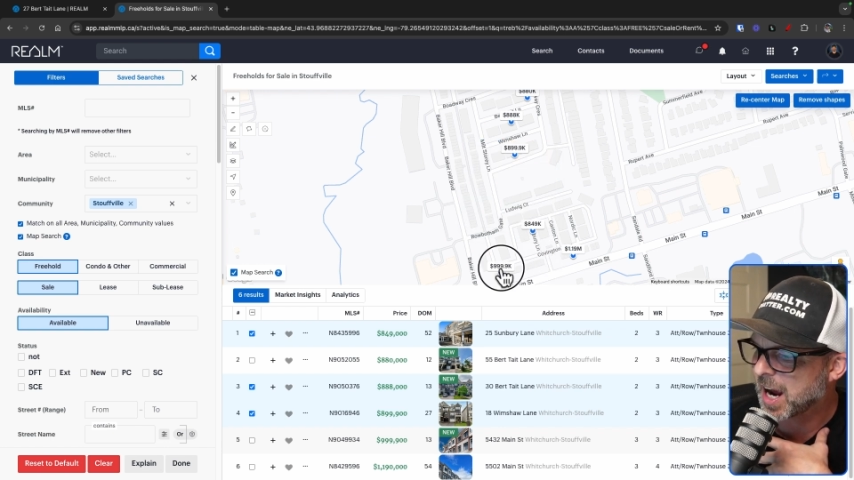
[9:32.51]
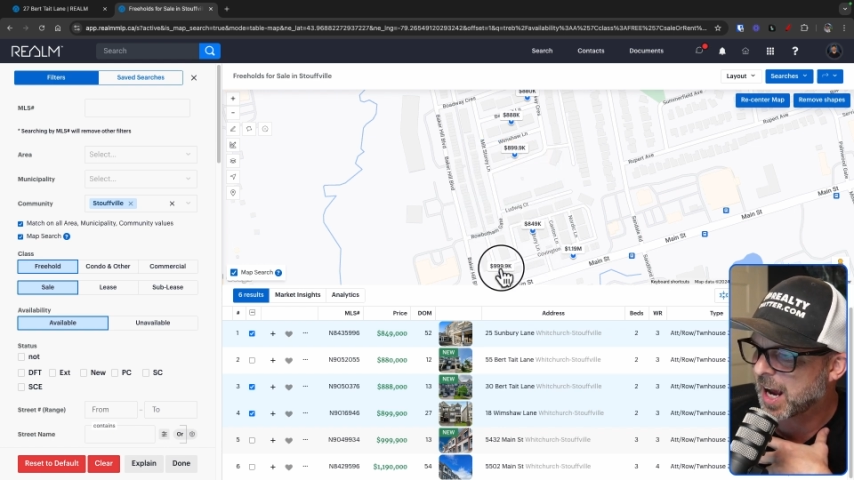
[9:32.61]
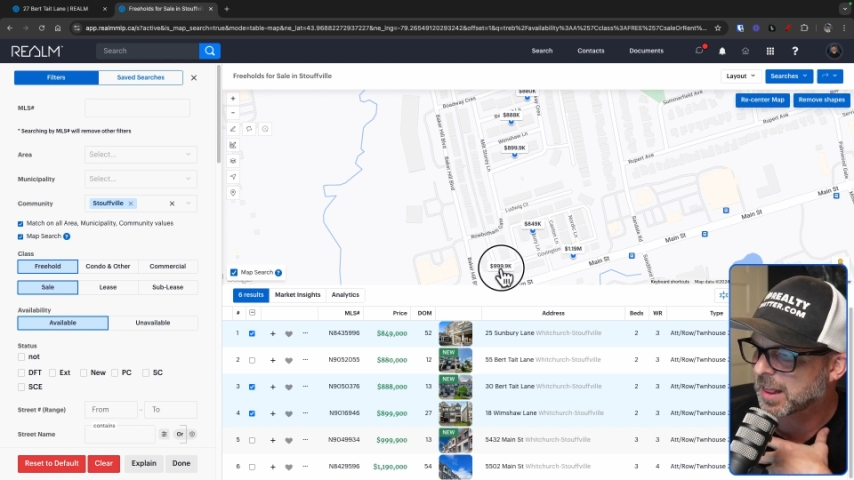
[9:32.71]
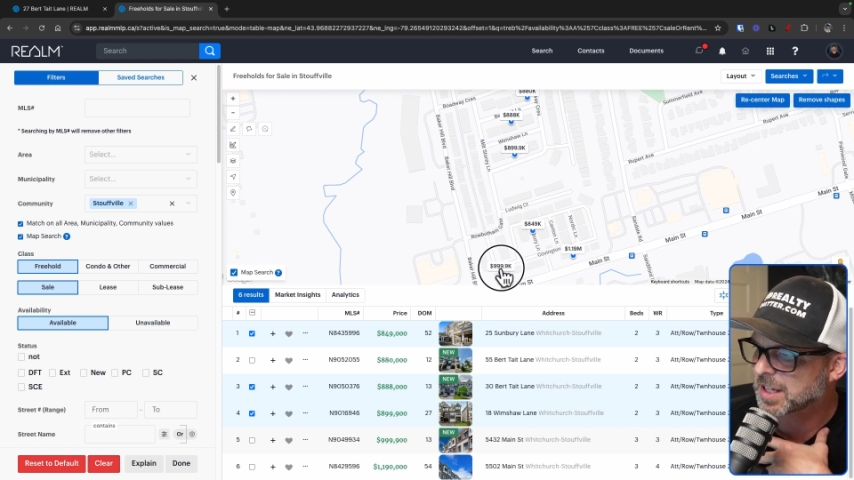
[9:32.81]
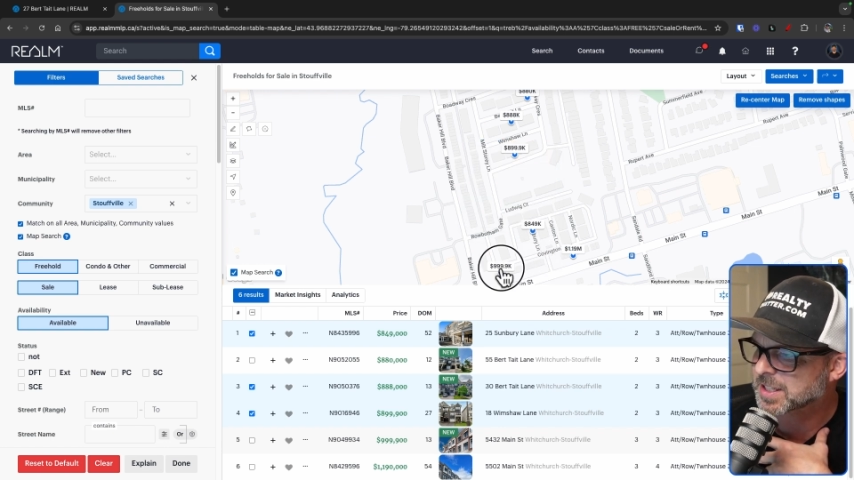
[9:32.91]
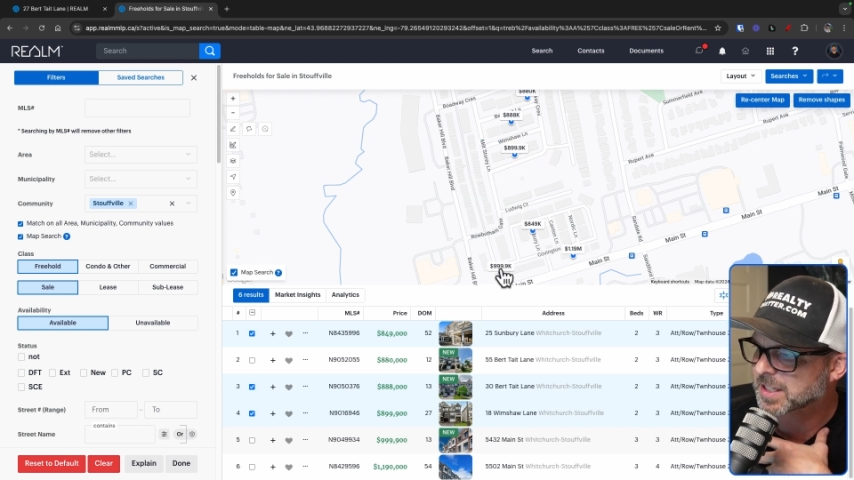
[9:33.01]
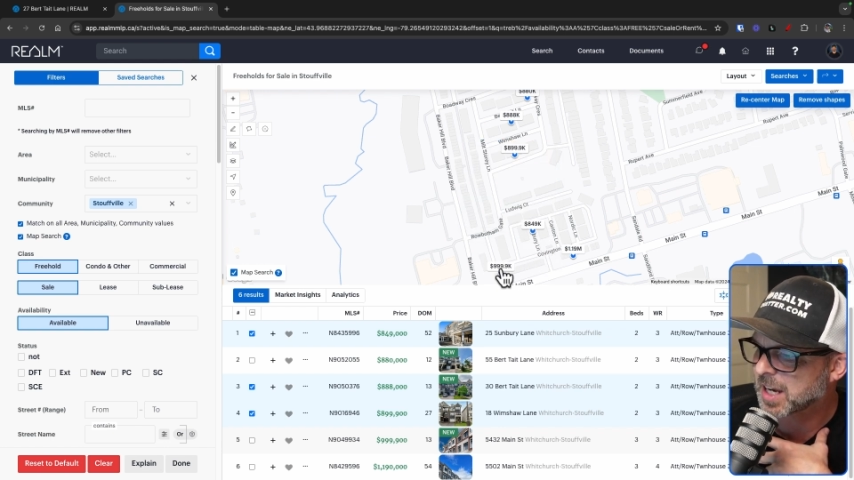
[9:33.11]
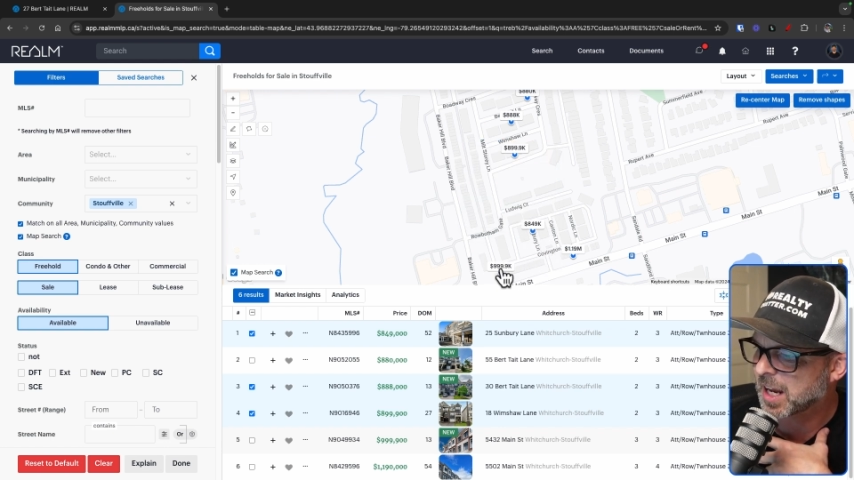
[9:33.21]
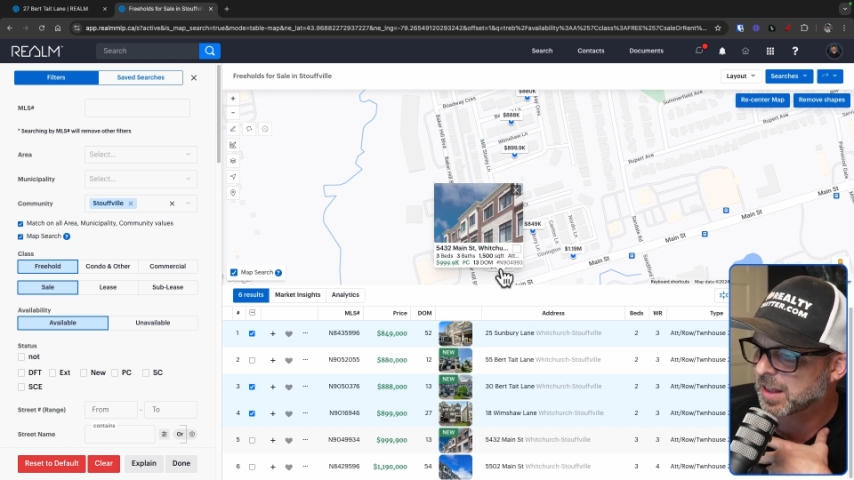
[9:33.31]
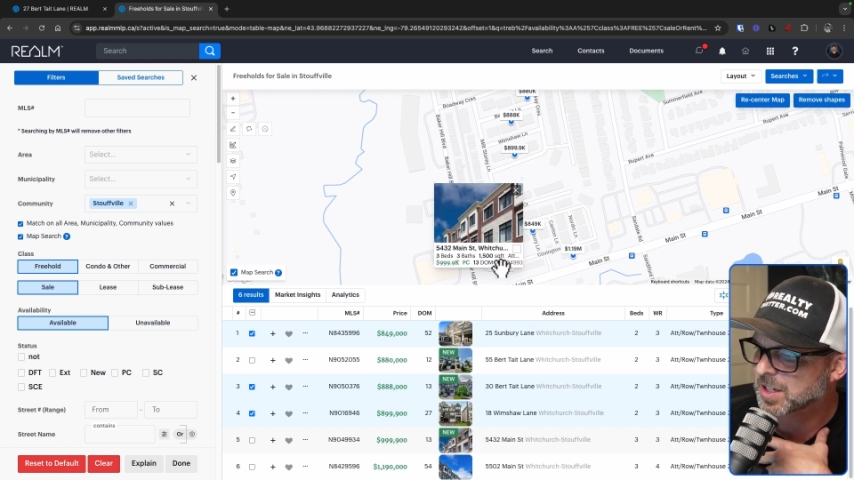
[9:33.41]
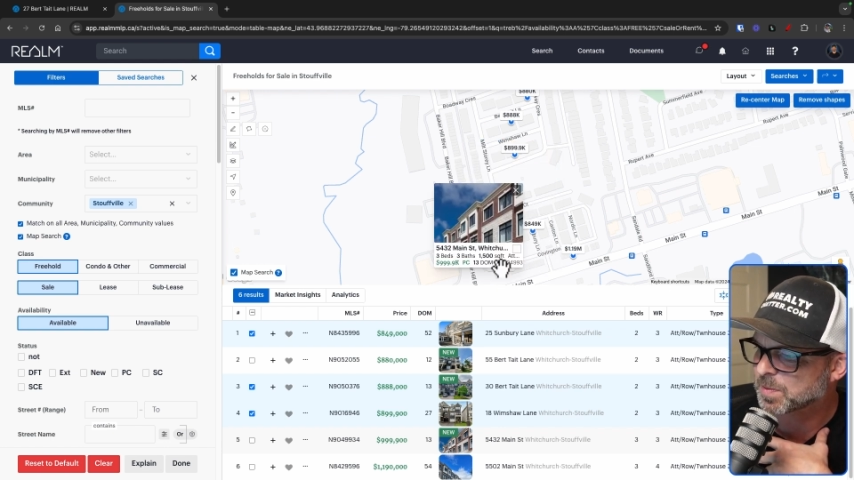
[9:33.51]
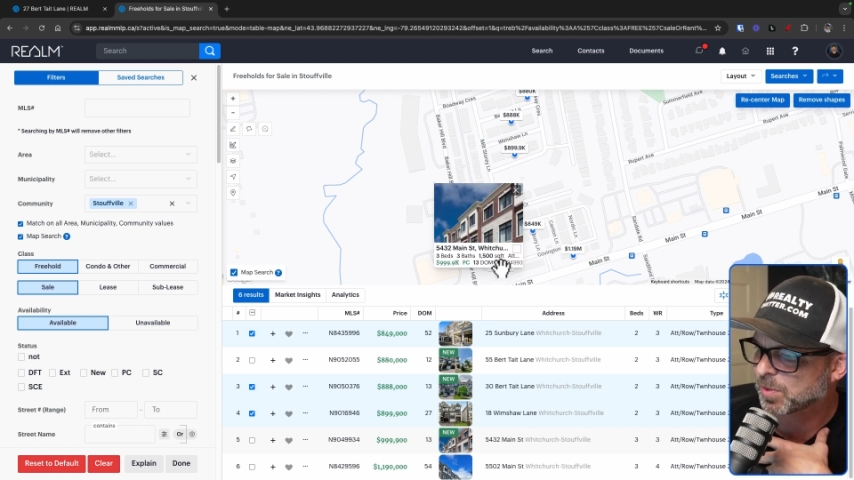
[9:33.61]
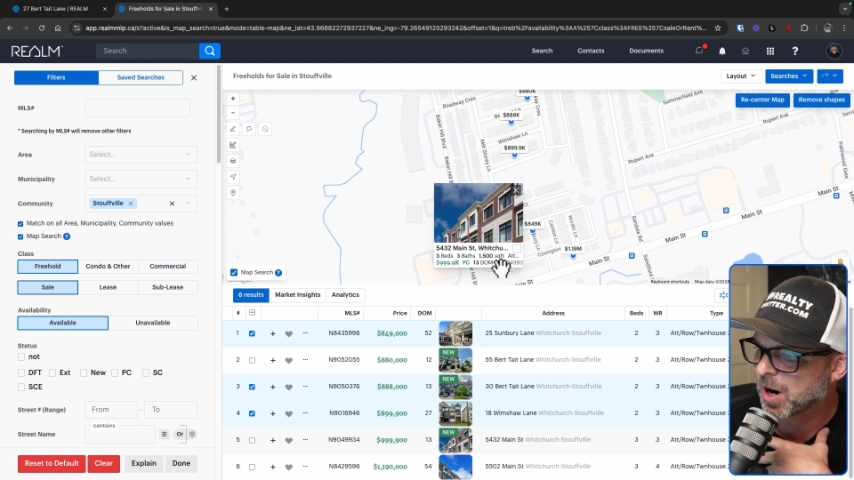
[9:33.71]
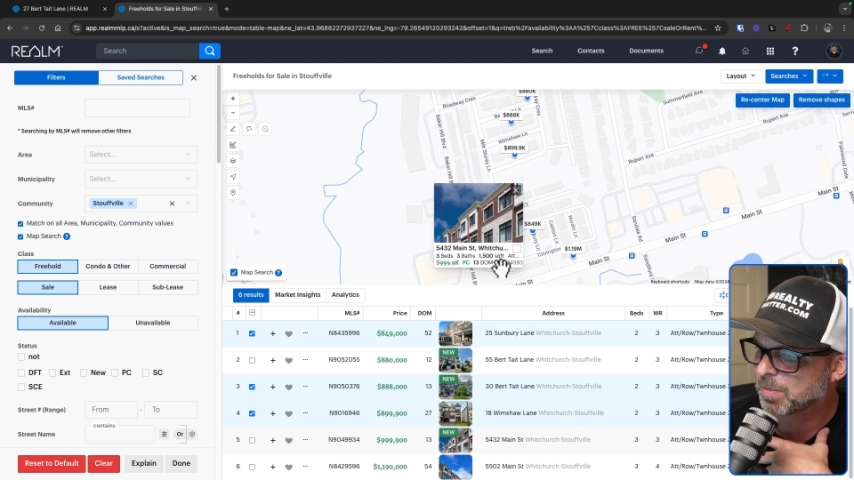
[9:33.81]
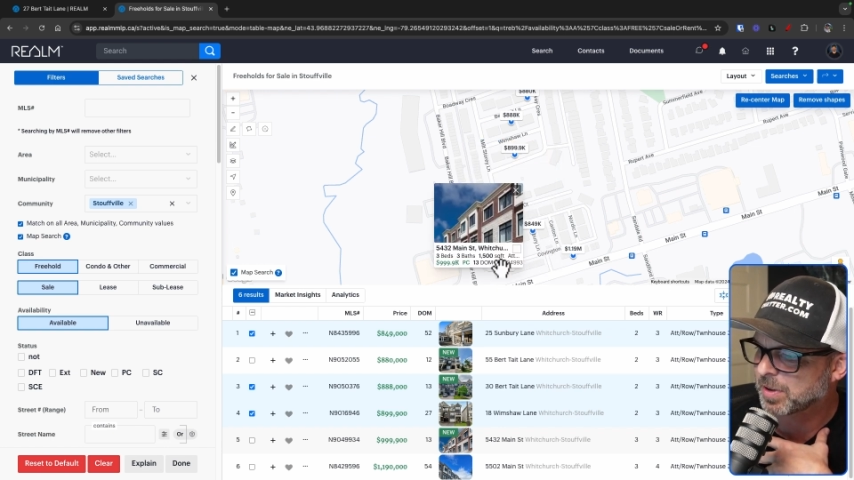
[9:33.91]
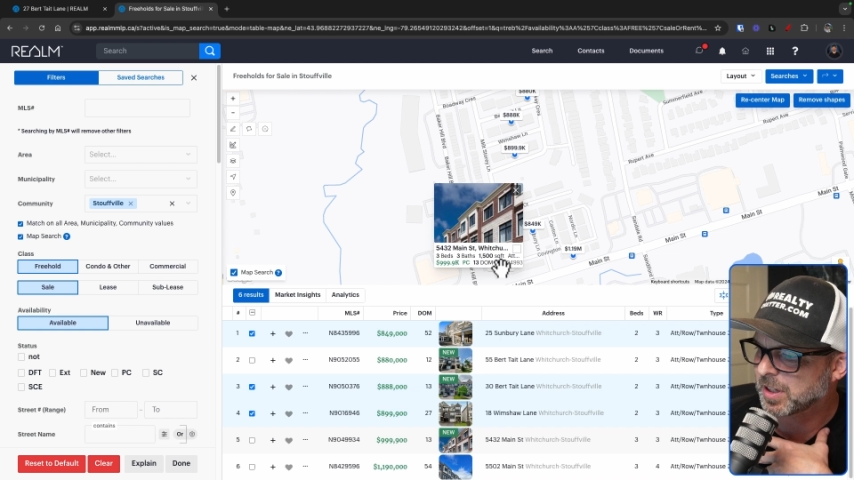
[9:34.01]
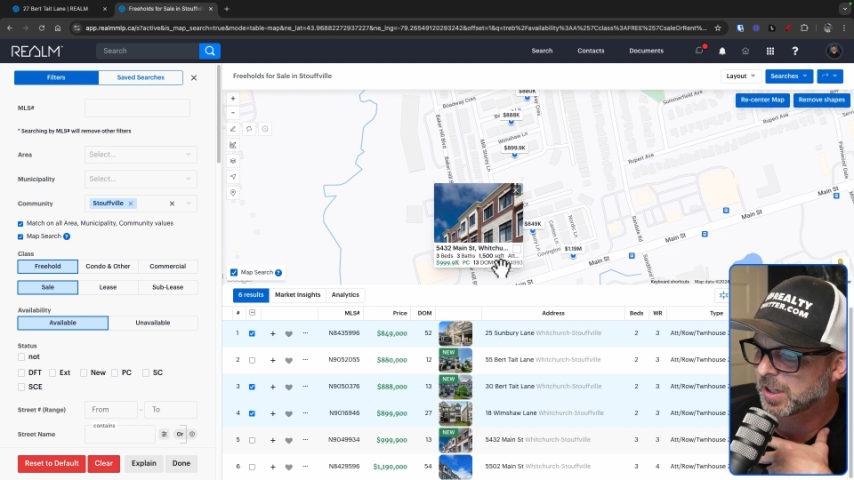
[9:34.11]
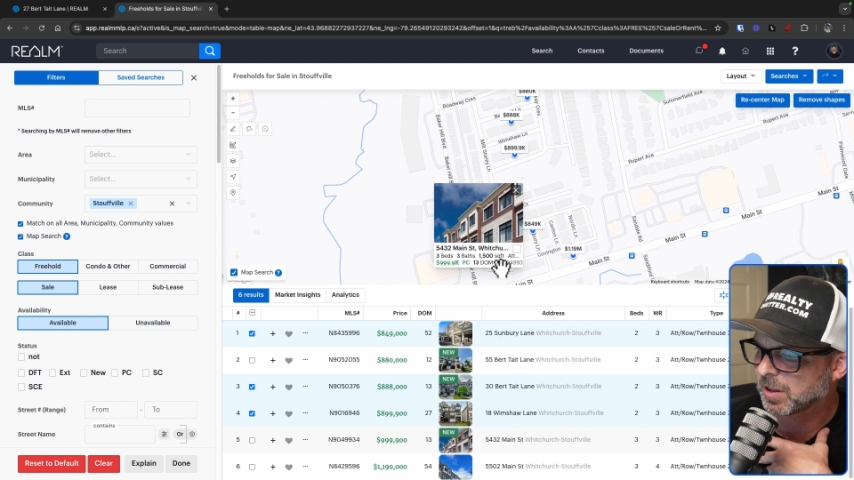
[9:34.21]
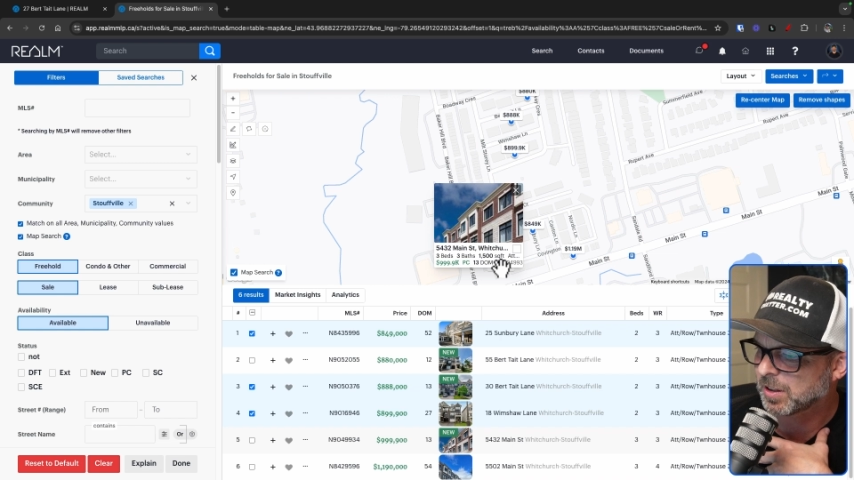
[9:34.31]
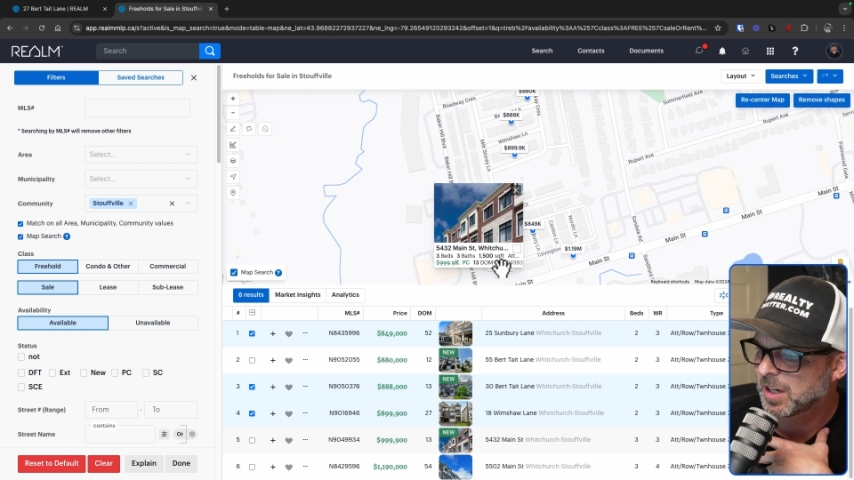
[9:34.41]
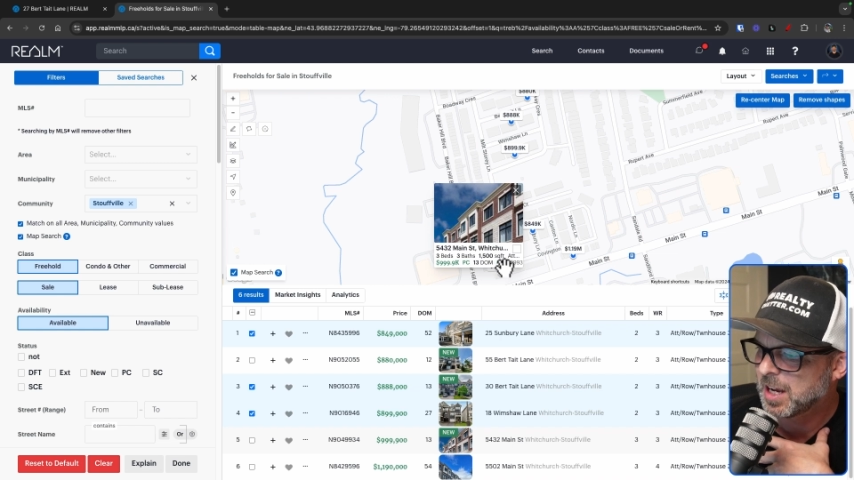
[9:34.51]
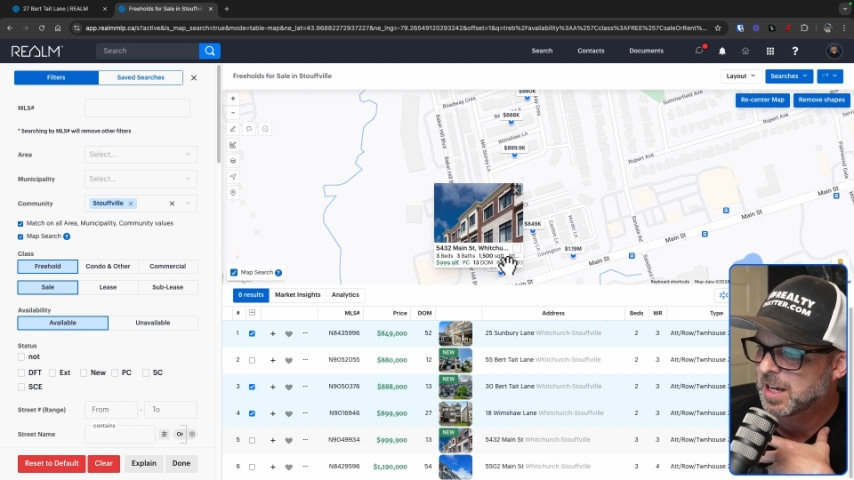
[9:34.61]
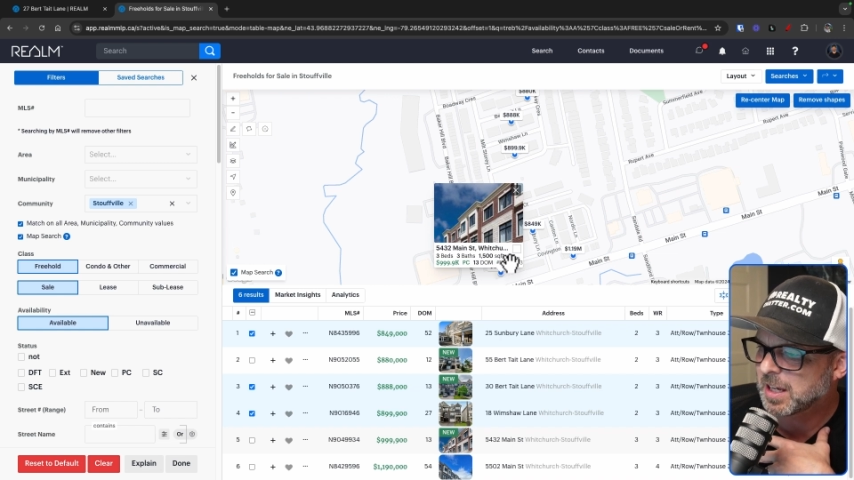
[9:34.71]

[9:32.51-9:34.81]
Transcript: let's say, this property here.